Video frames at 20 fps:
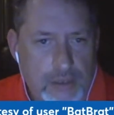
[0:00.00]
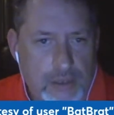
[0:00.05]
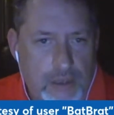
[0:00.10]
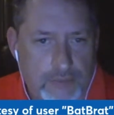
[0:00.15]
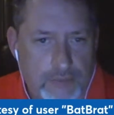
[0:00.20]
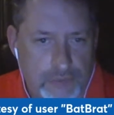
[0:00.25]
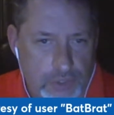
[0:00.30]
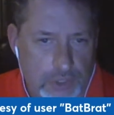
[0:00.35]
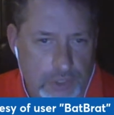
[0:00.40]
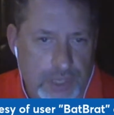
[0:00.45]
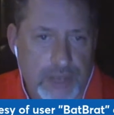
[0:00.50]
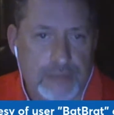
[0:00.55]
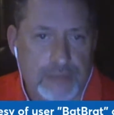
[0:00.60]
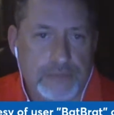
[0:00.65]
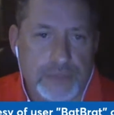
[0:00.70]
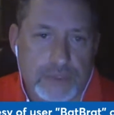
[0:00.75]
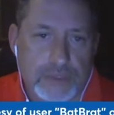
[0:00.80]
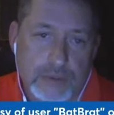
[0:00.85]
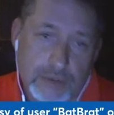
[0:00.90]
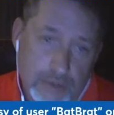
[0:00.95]
of the
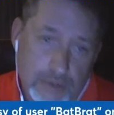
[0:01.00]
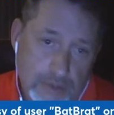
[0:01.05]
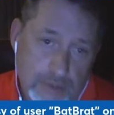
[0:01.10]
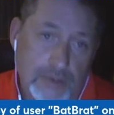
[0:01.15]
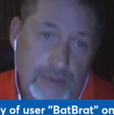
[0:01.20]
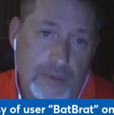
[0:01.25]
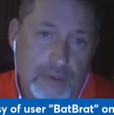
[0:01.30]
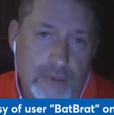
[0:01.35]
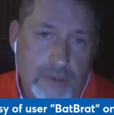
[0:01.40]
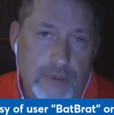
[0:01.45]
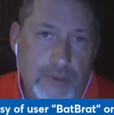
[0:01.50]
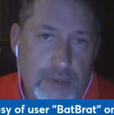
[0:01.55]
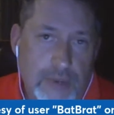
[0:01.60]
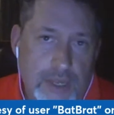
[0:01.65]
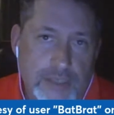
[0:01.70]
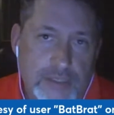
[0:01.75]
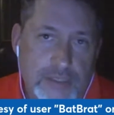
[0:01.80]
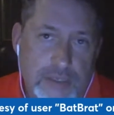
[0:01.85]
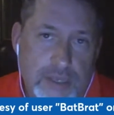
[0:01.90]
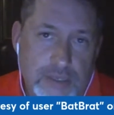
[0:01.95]
limbs.
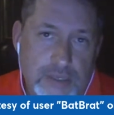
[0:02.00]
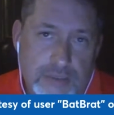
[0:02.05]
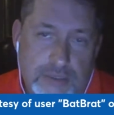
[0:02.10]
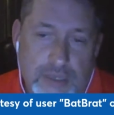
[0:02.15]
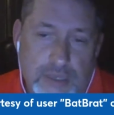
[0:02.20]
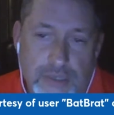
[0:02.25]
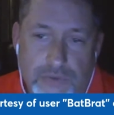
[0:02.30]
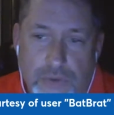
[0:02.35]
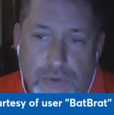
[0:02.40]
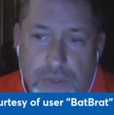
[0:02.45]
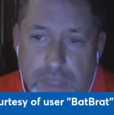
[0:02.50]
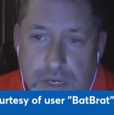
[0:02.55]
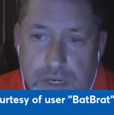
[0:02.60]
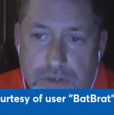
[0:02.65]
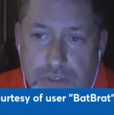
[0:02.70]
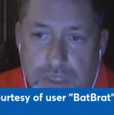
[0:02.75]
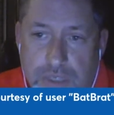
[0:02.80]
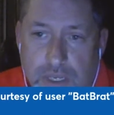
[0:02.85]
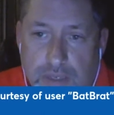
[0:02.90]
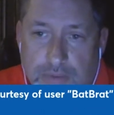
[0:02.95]
It's really
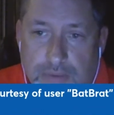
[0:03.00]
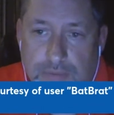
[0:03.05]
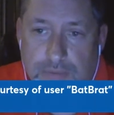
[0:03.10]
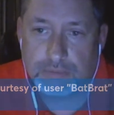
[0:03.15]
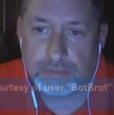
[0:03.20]
interesting.